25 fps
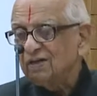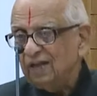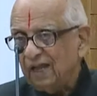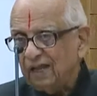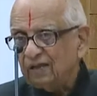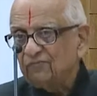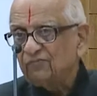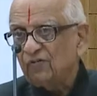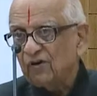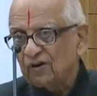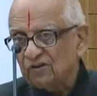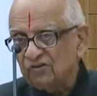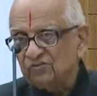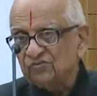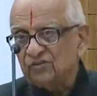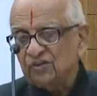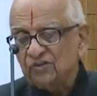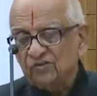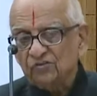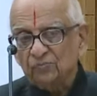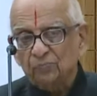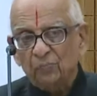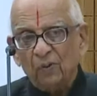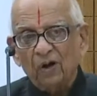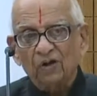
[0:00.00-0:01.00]
like for
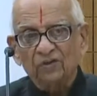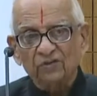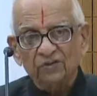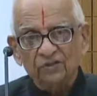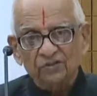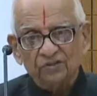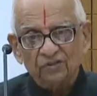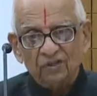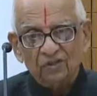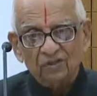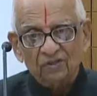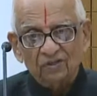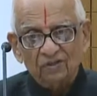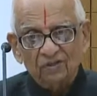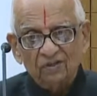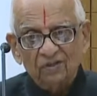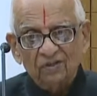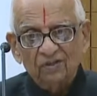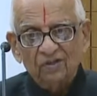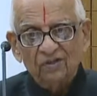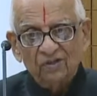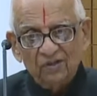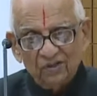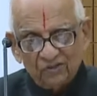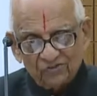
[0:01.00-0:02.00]
instance partition,
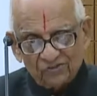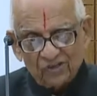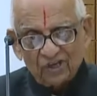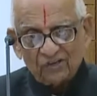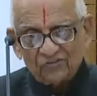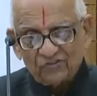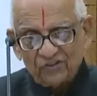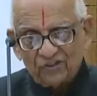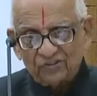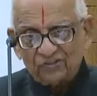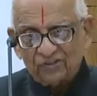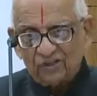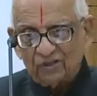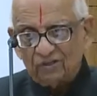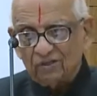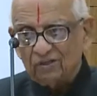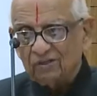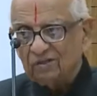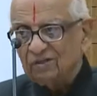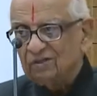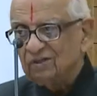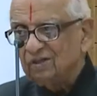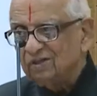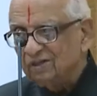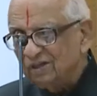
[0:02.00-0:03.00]
succession,
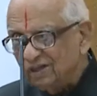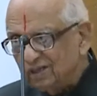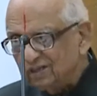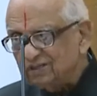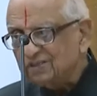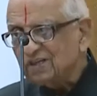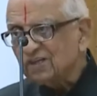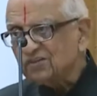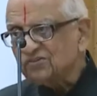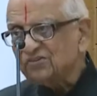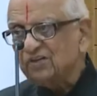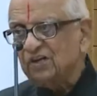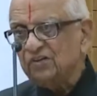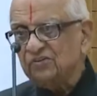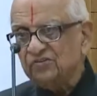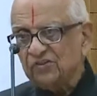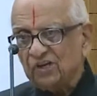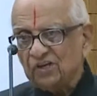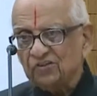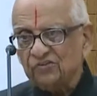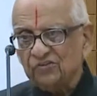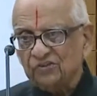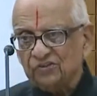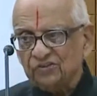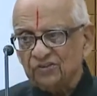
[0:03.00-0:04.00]
intestate
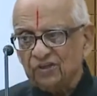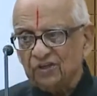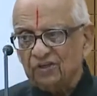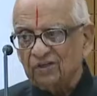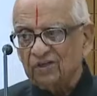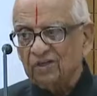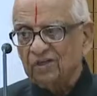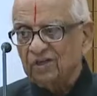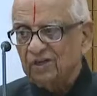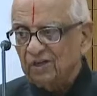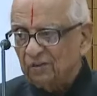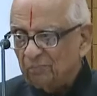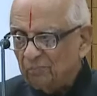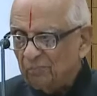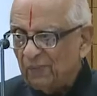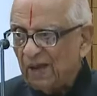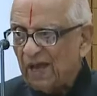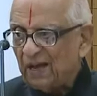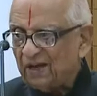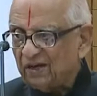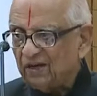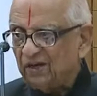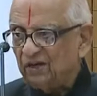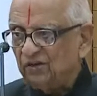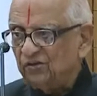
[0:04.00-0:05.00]
succession,
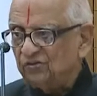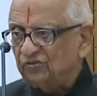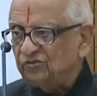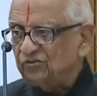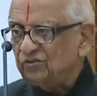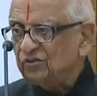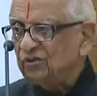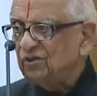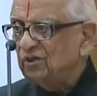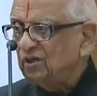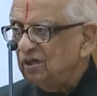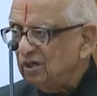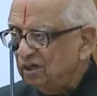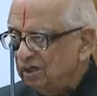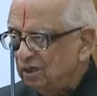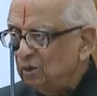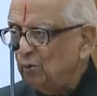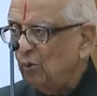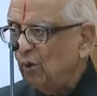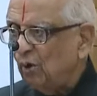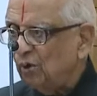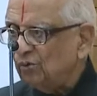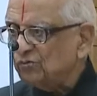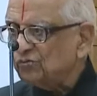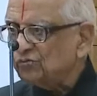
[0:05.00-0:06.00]
marriage,
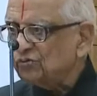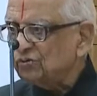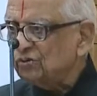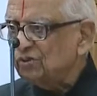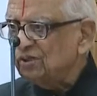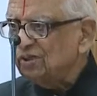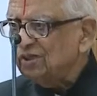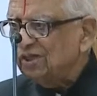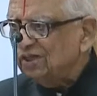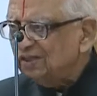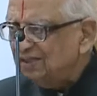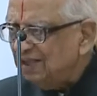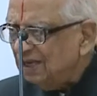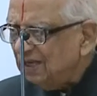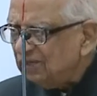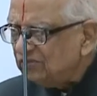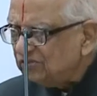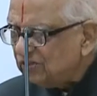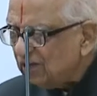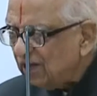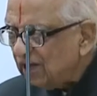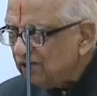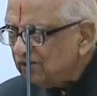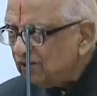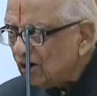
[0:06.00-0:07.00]
divorce. They
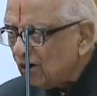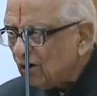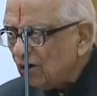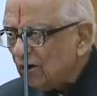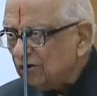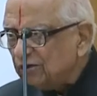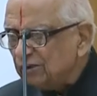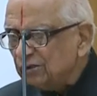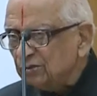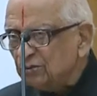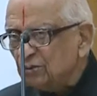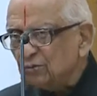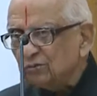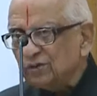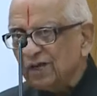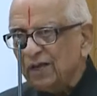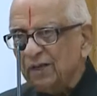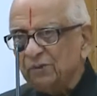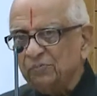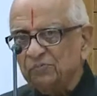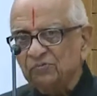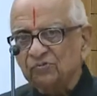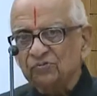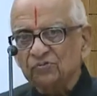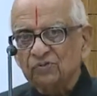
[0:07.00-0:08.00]
change according to
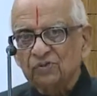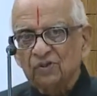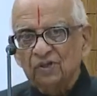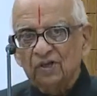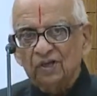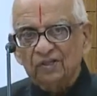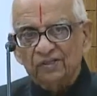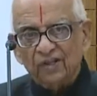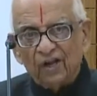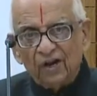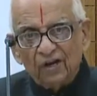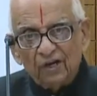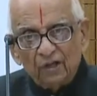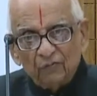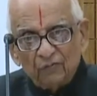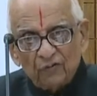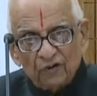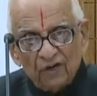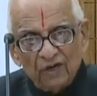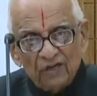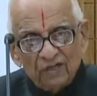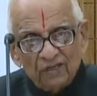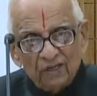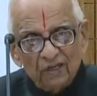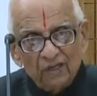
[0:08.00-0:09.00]
times. They are
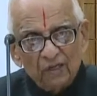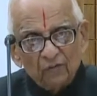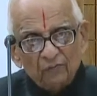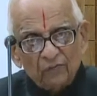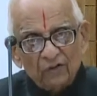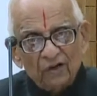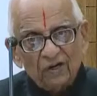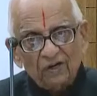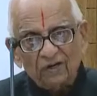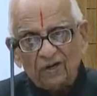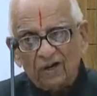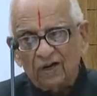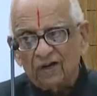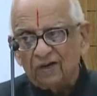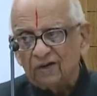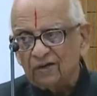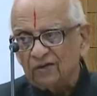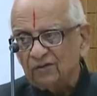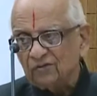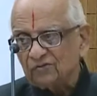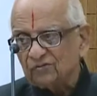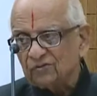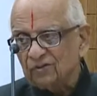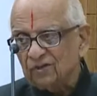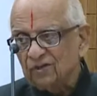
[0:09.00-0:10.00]
different in different
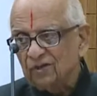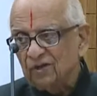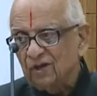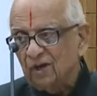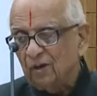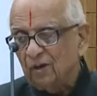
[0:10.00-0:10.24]
countries.